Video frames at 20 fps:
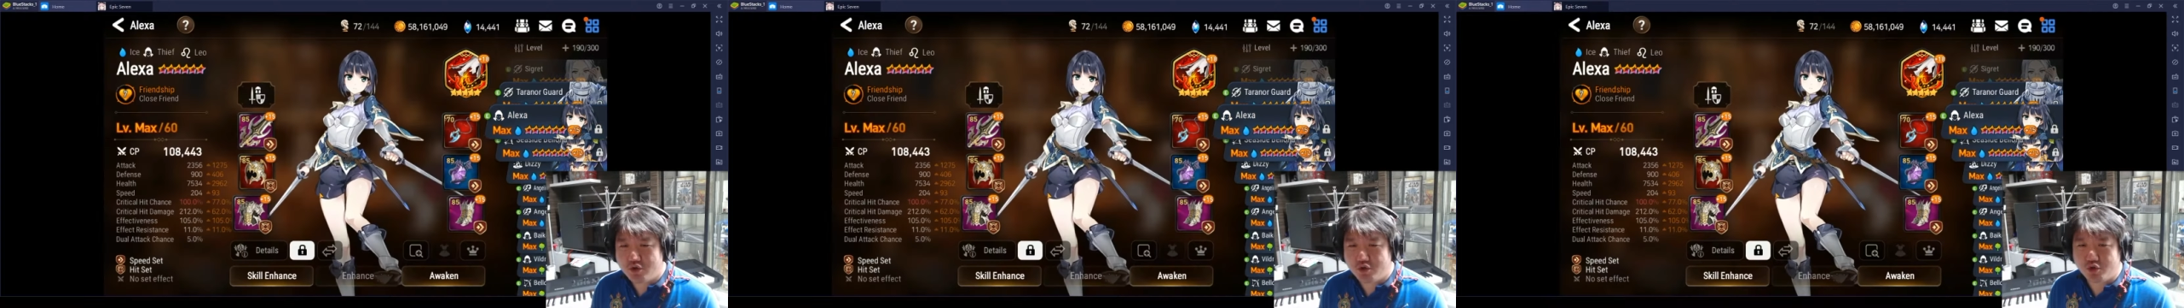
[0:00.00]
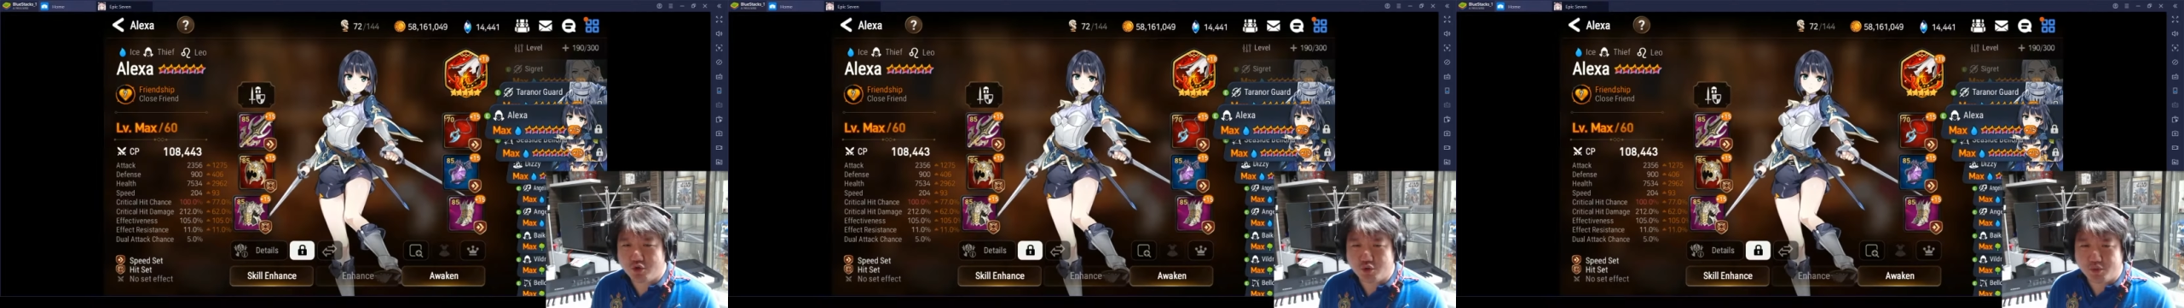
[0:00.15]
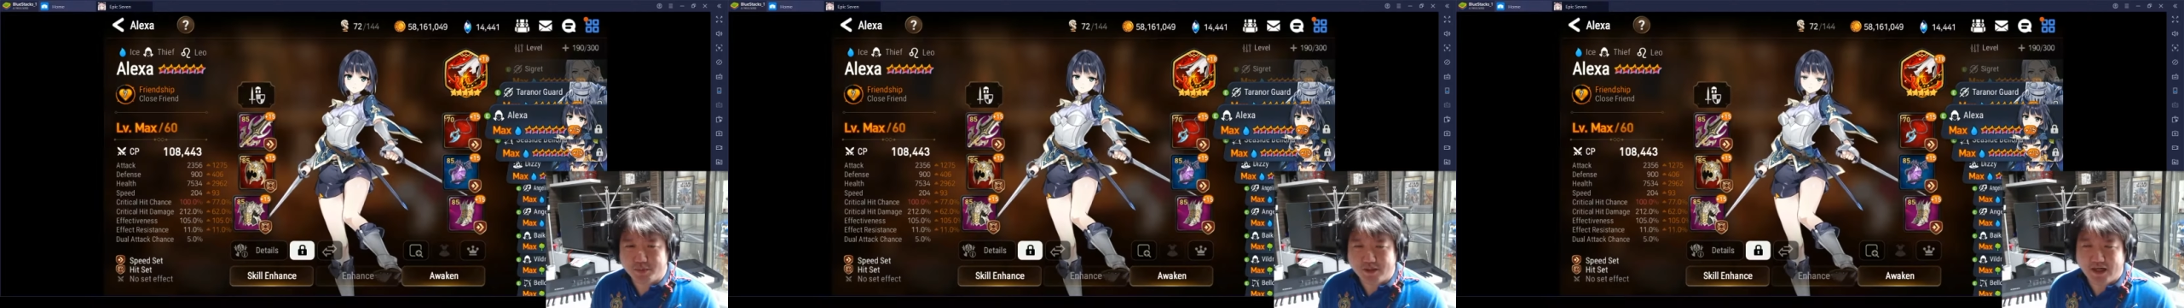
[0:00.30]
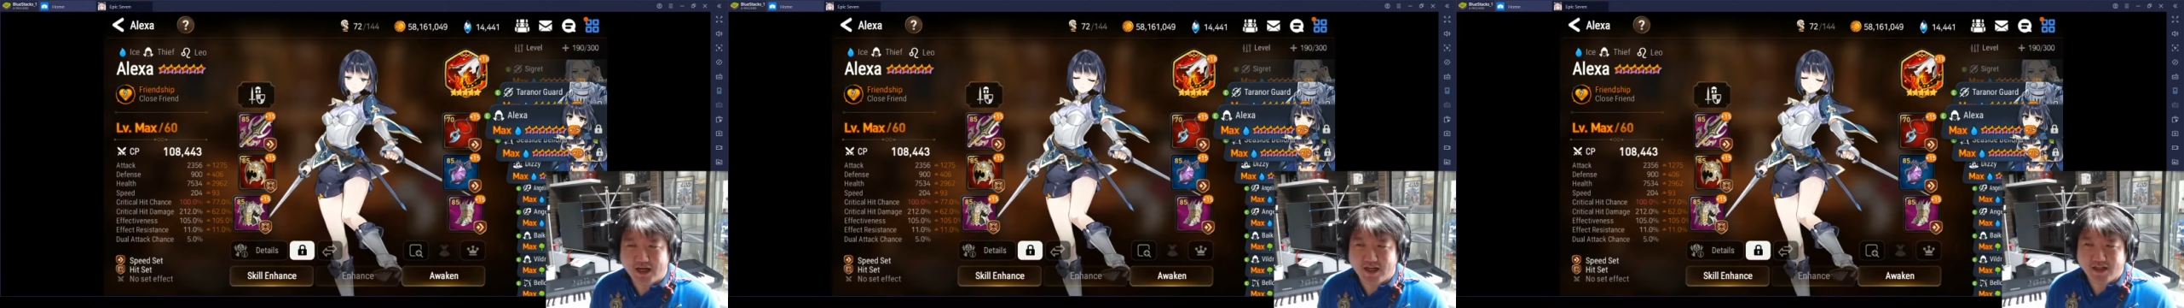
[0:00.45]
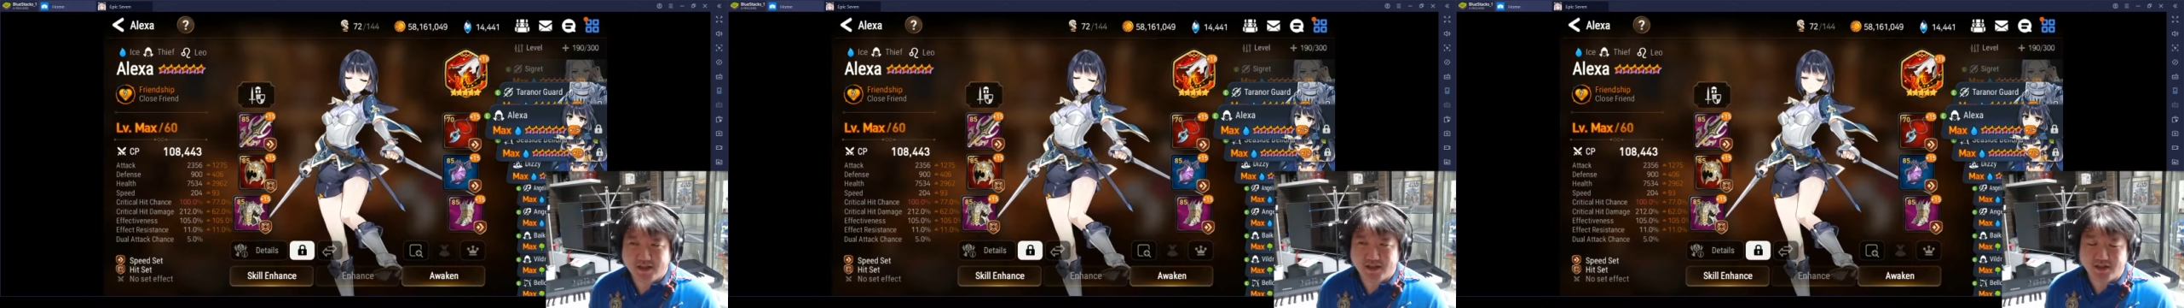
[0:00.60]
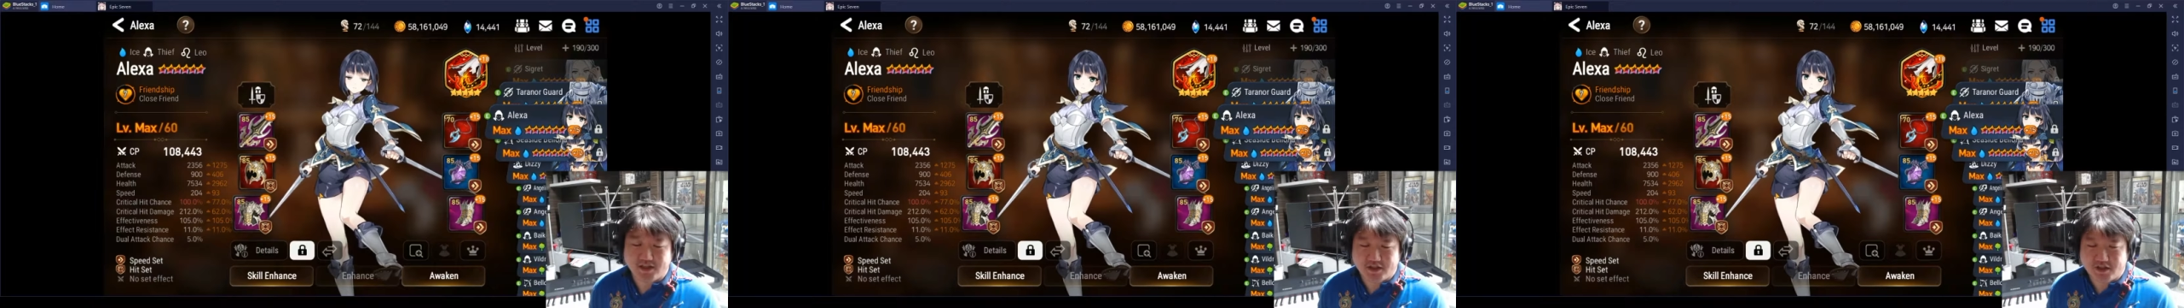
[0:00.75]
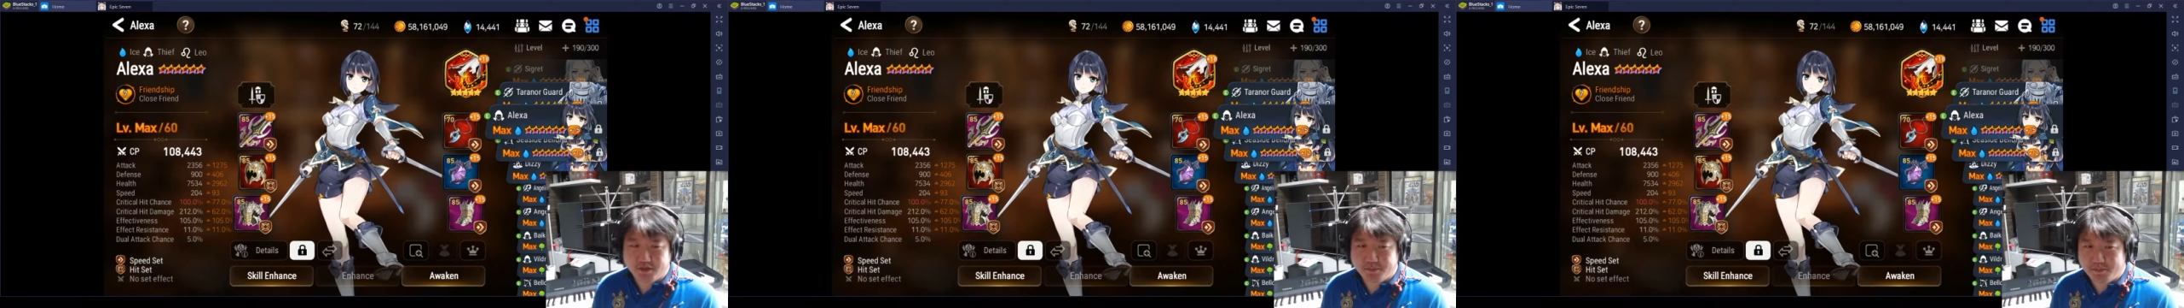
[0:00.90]
to be either
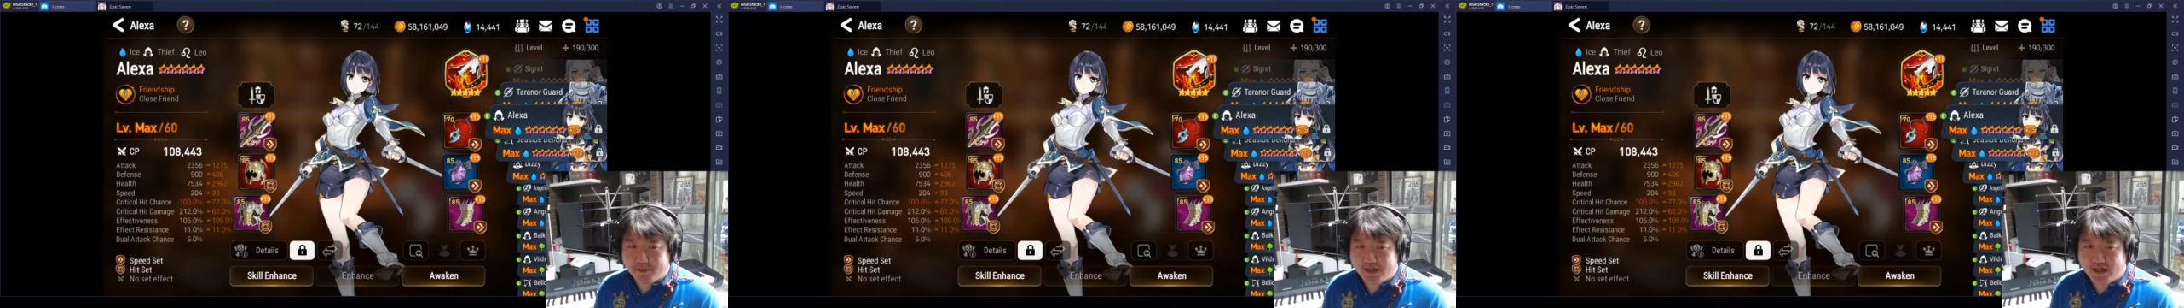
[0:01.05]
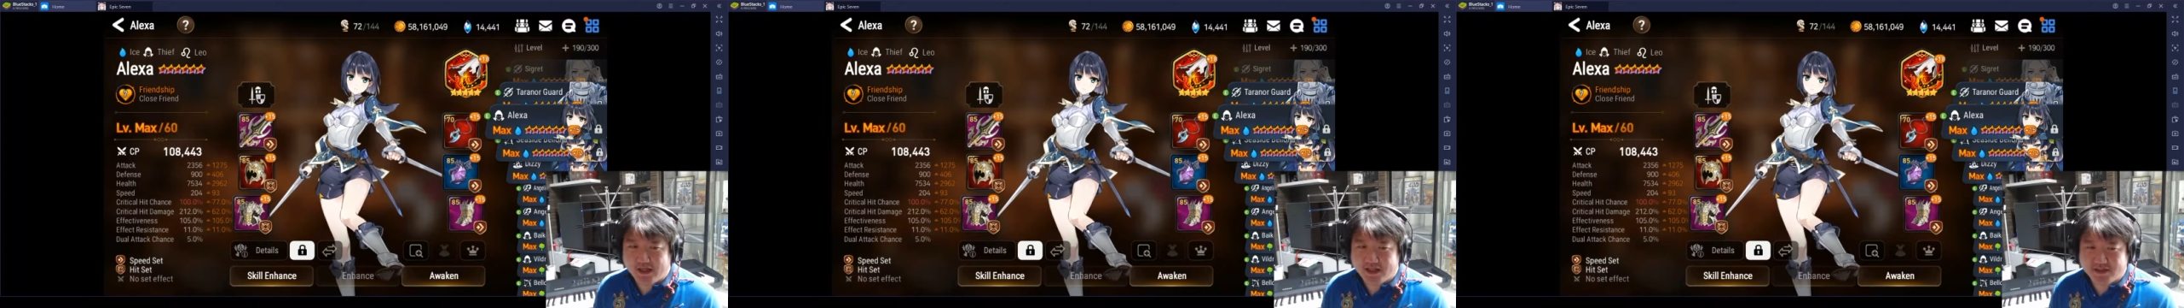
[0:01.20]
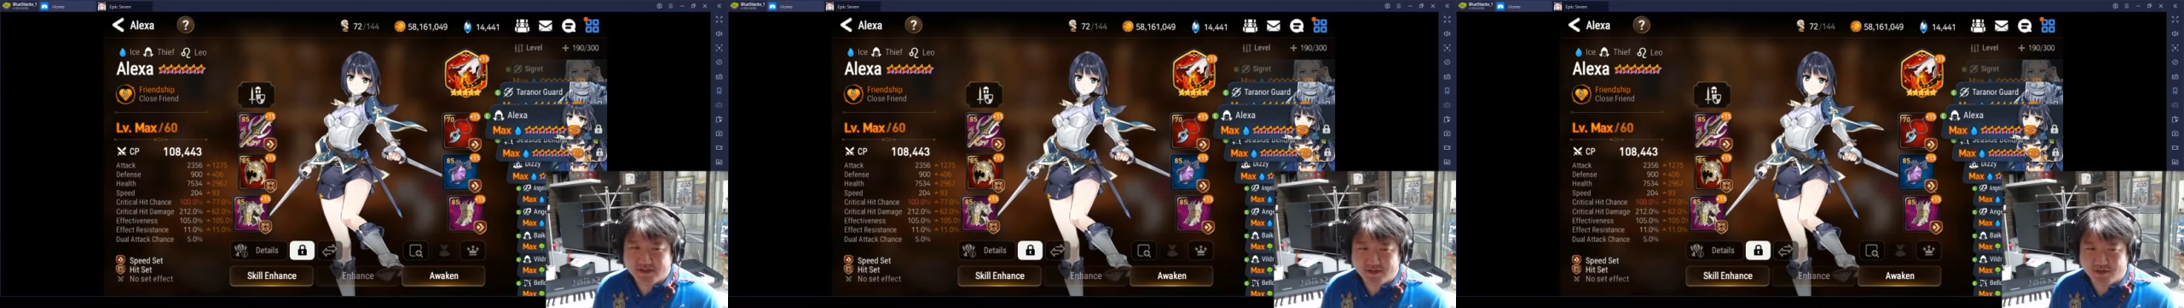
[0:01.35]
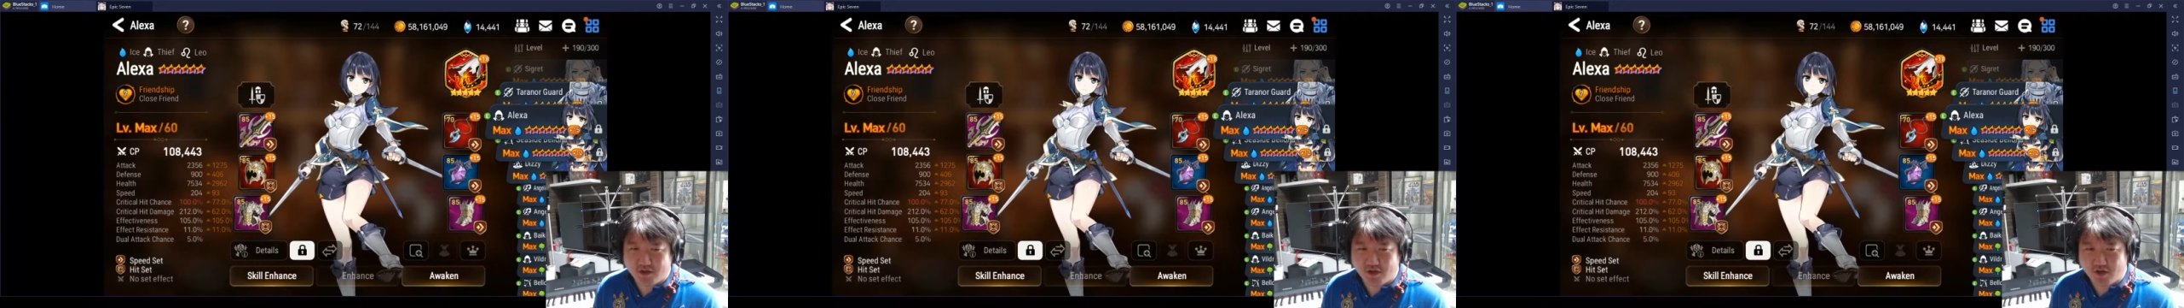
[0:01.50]
a DPS